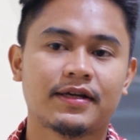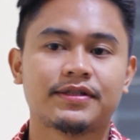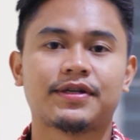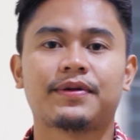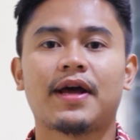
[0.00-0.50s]

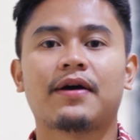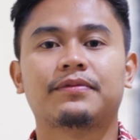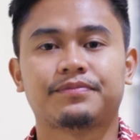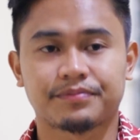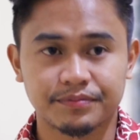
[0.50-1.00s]
So
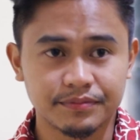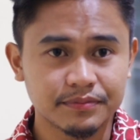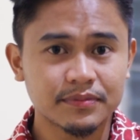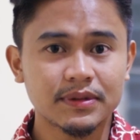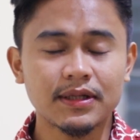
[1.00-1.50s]
now,
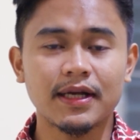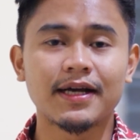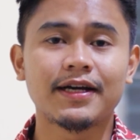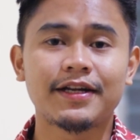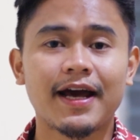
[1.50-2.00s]

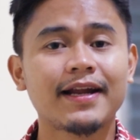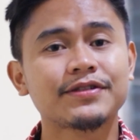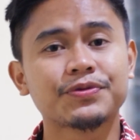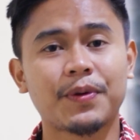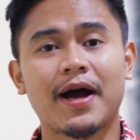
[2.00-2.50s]
that
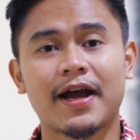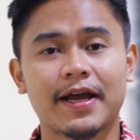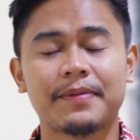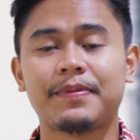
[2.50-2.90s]
is why